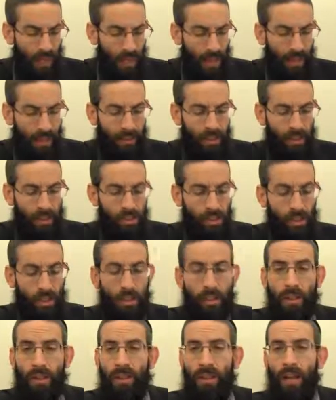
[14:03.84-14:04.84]
And the
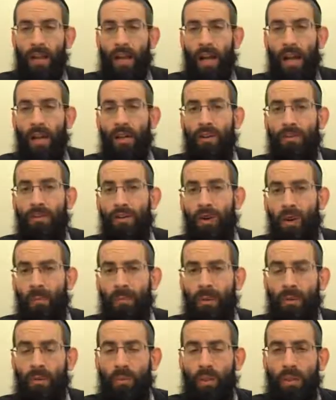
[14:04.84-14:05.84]
the erev
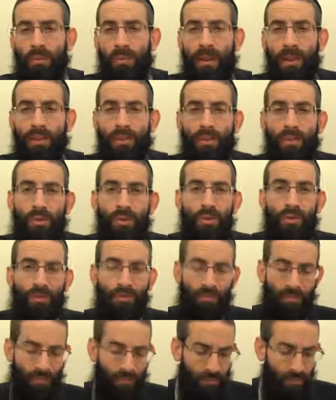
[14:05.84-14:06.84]
tchumen was meant to
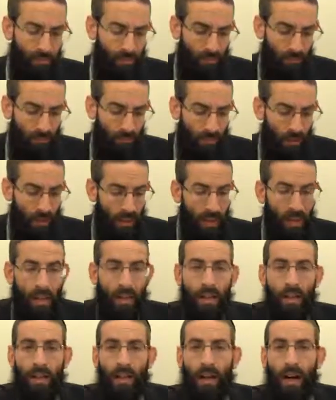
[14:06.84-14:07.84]

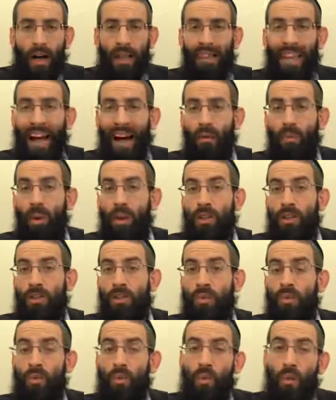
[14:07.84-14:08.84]
allow one
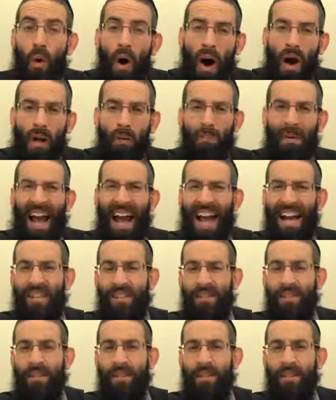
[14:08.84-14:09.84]
to walk
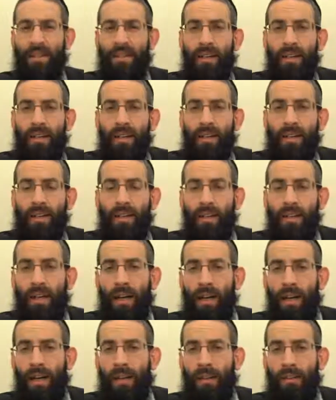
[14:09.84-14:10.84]
past the the
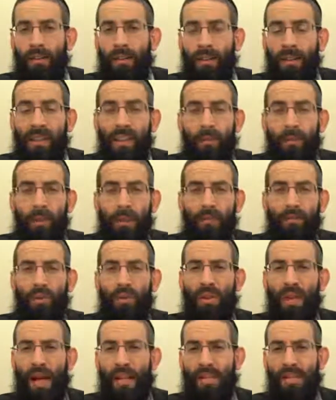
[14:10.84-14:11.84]
uh, limit of two
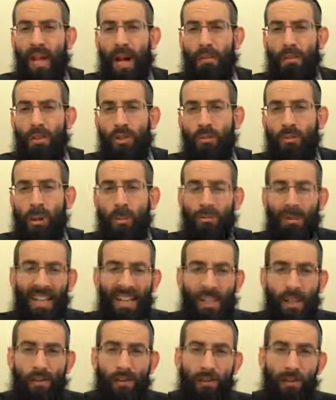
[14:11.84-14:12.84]
thousand amos by
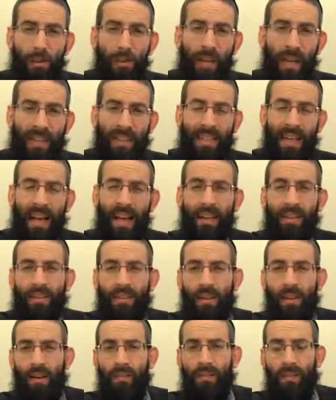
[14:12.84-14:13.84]
placing food at the
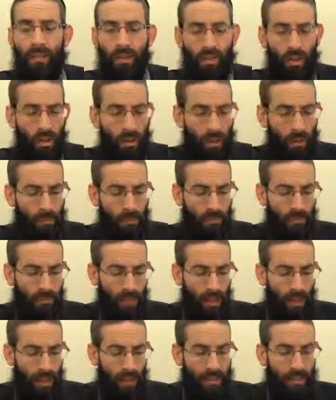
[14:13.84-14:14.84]
end of the tchum,
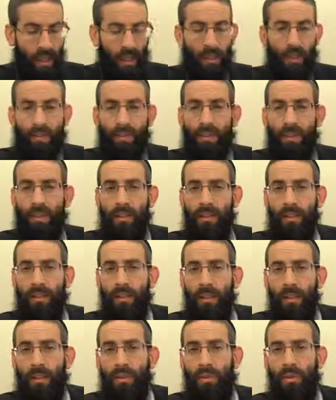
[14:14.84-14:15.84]
the end of the
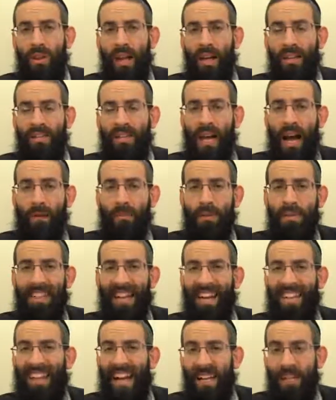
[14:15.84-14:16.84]
two thousand amos.
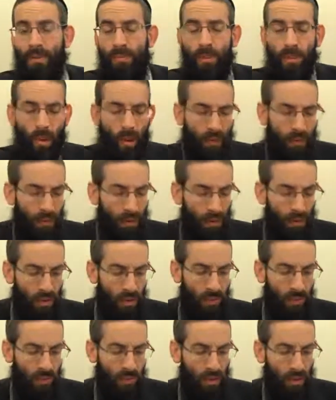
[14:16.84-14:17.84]
That allows them to go
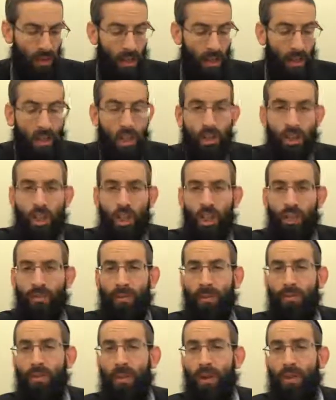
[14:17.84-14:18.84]
further. Shituf
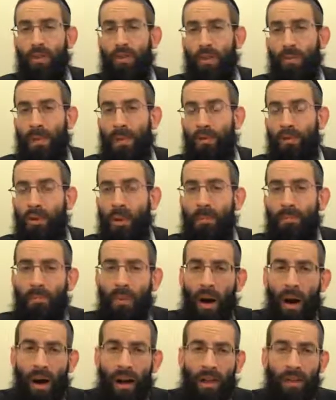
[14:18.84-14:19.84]
Mavois was meant to
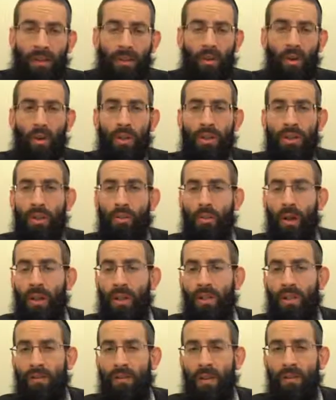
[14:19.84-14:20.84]
combine all the
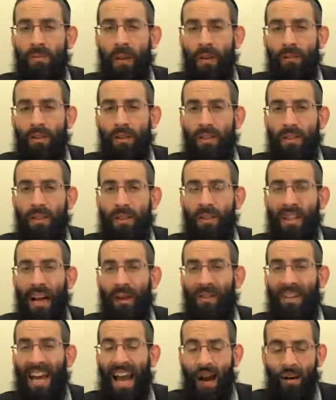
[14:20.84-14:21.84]
dwellers of the Mavoi to
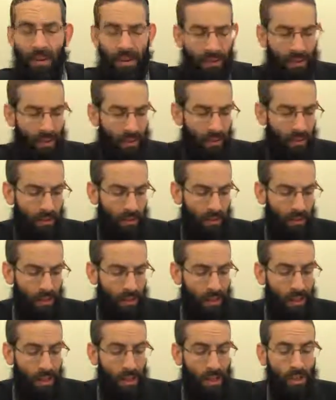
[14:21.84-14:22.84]
allow carrying there.
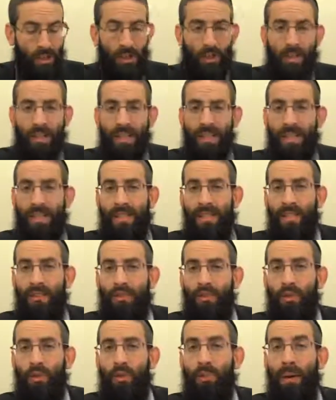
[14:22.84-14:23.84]
So this
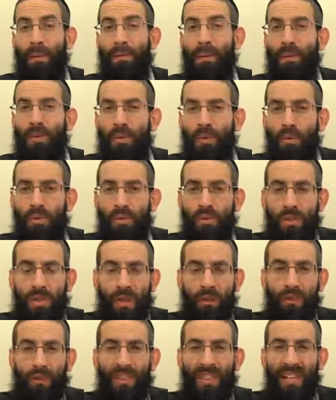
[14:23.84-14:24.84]
food may be used
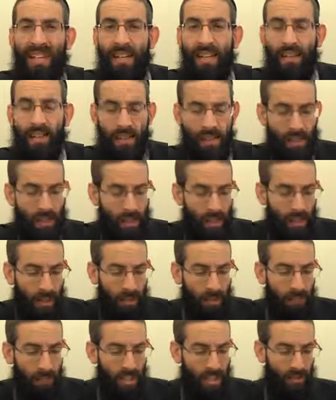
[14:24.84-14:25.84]
for these
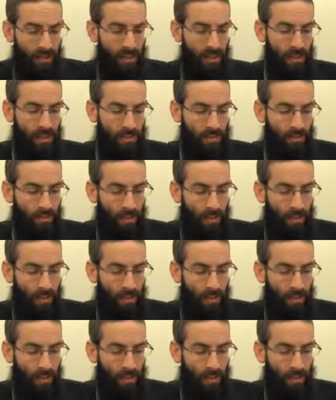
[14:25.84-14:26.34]
mitzvahs.